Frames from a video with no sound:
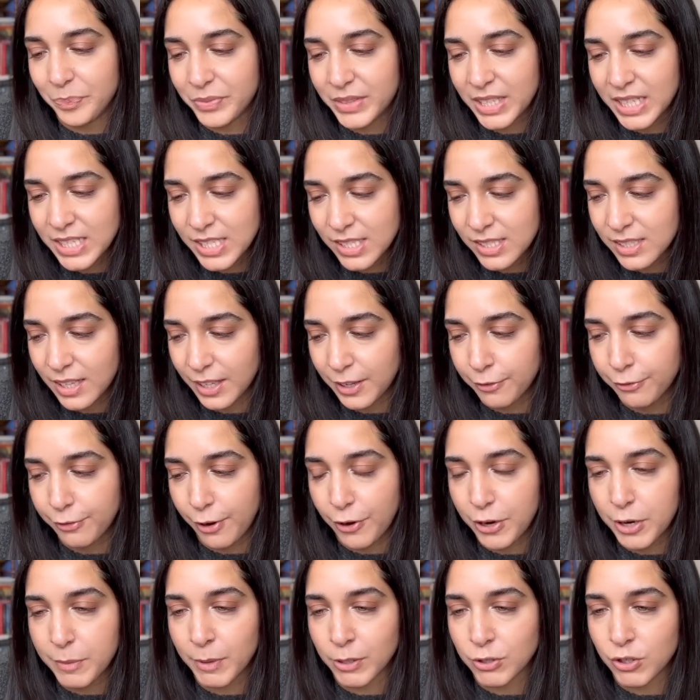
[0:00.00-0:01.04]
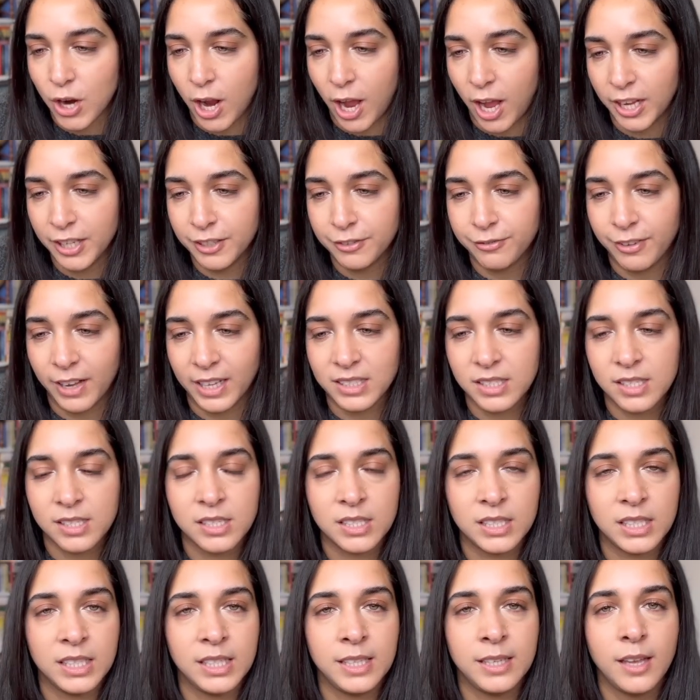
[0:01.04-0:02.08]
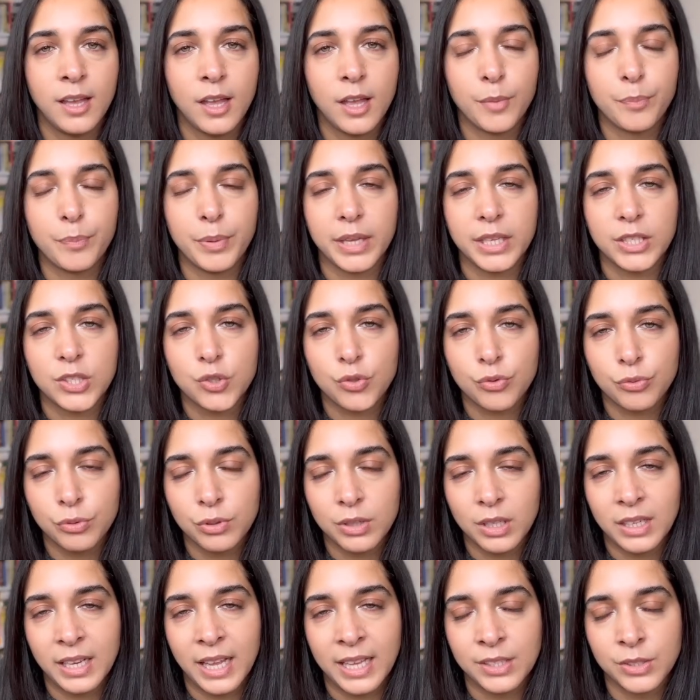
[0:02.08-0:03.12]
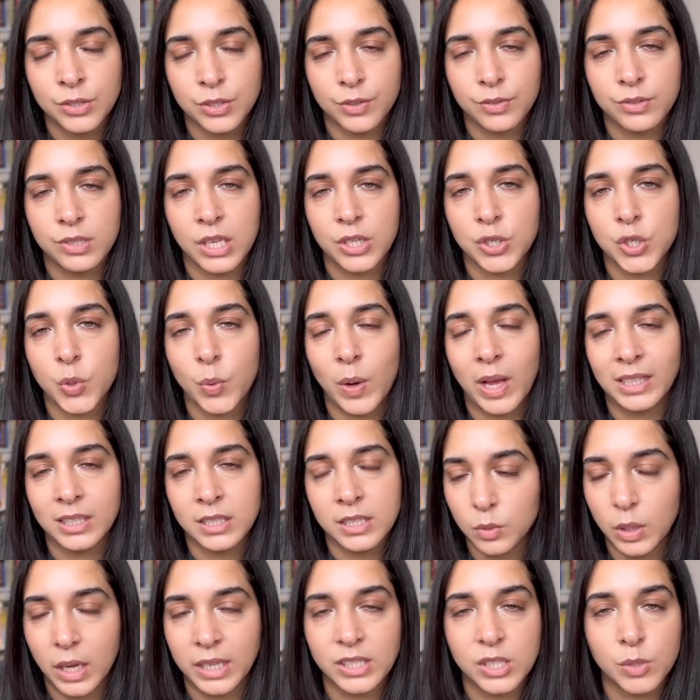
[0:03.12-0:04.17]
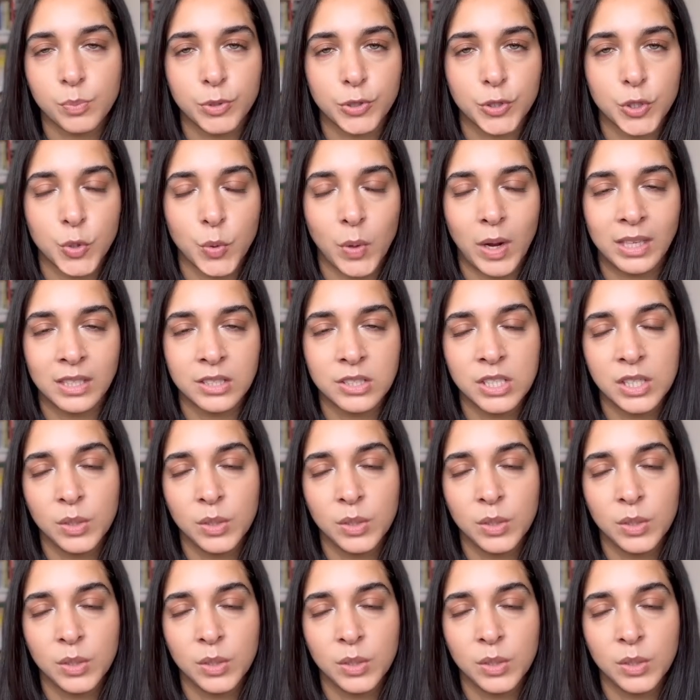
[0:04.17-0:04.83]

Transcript: This is like very much high fantasy, but it's through the lens of sensuality and spirituality,